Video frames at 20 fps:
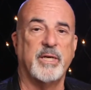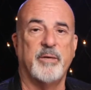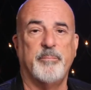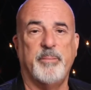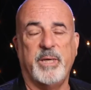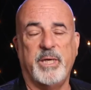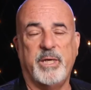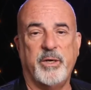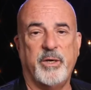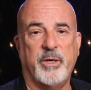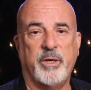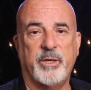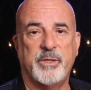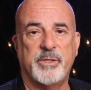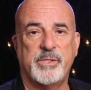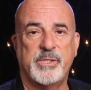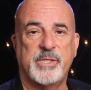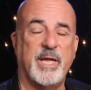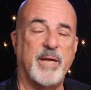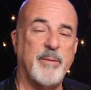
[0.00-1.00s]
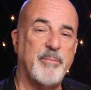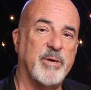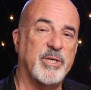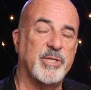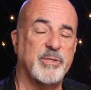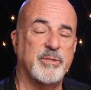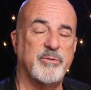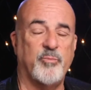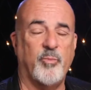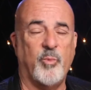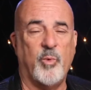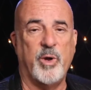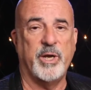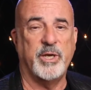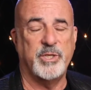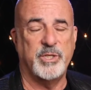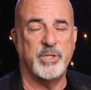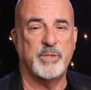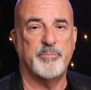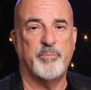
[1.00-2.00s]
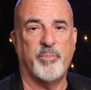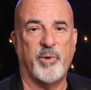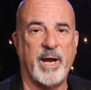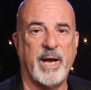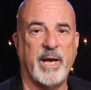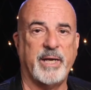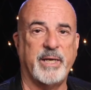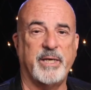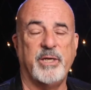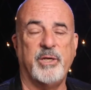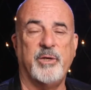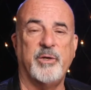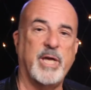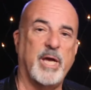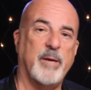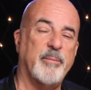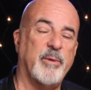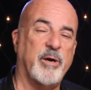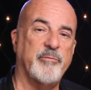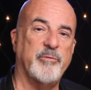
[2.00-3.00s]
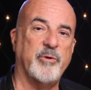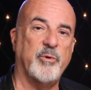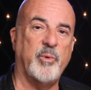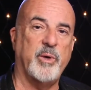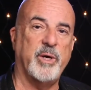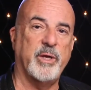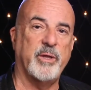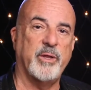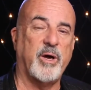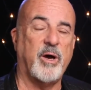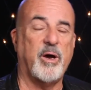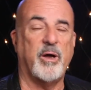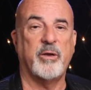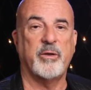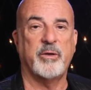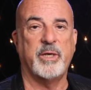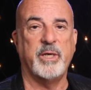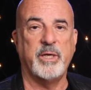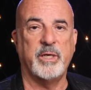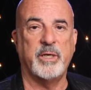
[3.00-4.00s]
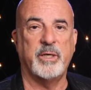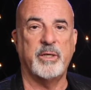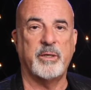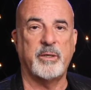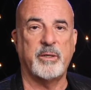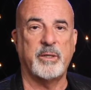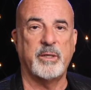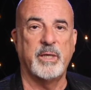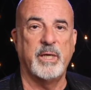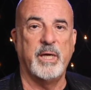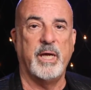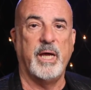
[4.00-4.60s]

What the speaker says: Because they might want to just brag that you came over with a hot-looking girl